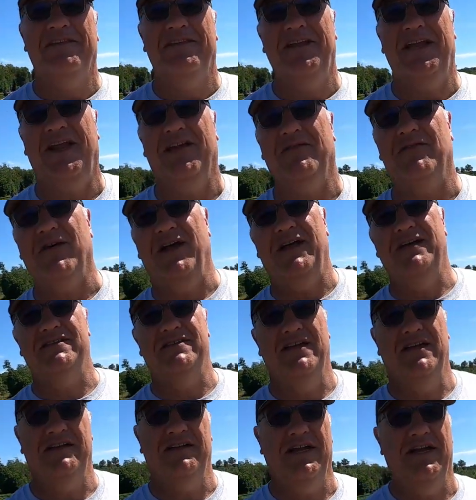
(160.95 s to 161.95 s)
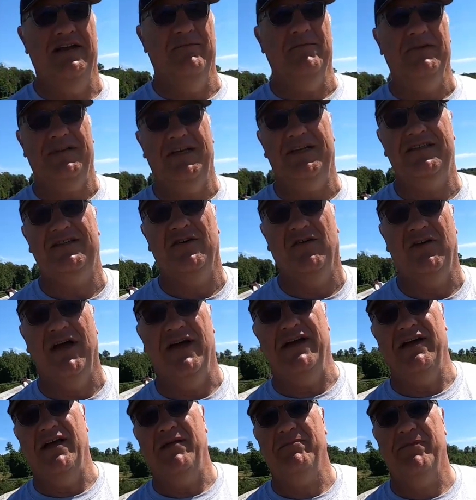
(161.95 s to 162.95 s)
They didn't have cranes then, yeah, but they still
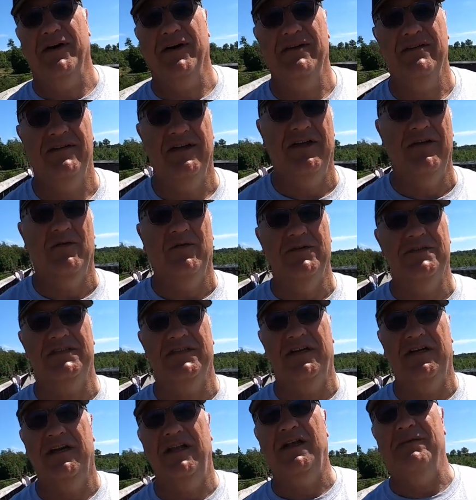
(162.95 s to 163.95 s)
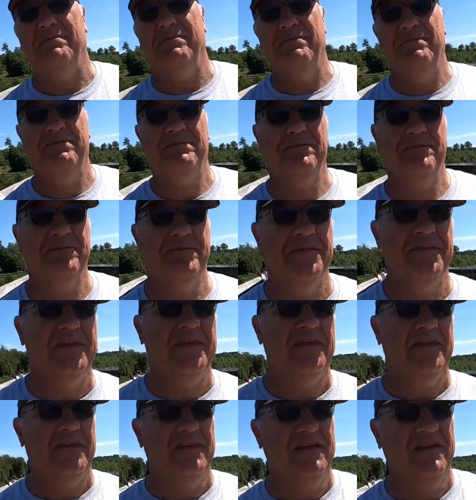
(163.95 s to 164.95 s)
got it up there. They hoisted it up.
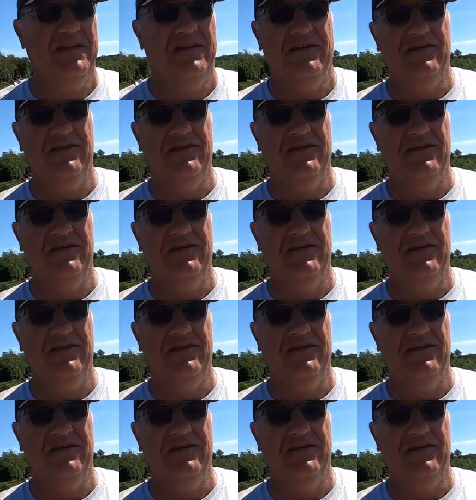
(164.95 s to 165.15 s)
Yeah.